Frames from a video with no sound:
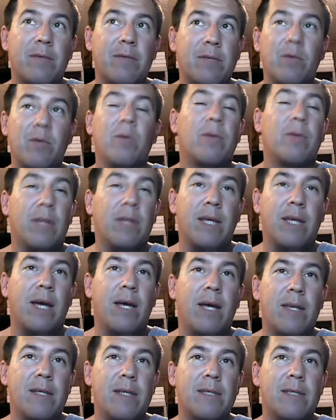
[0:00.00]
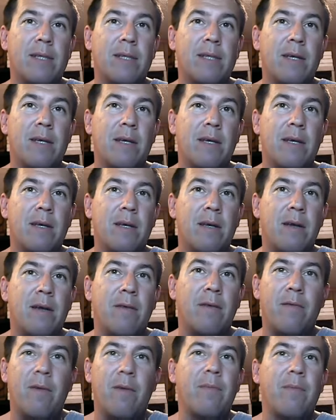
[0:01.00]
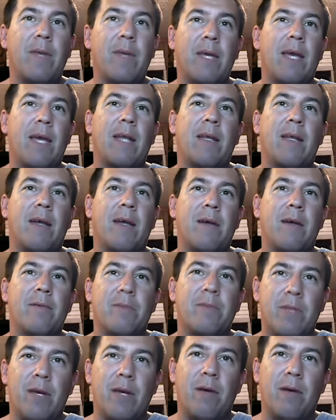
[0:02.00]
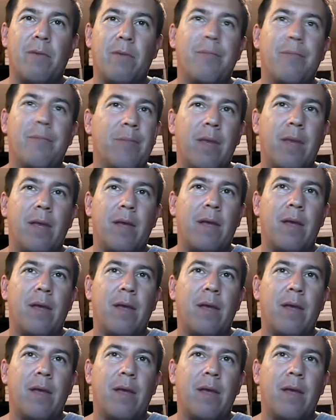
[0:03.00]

He was totally honest from the get-go. So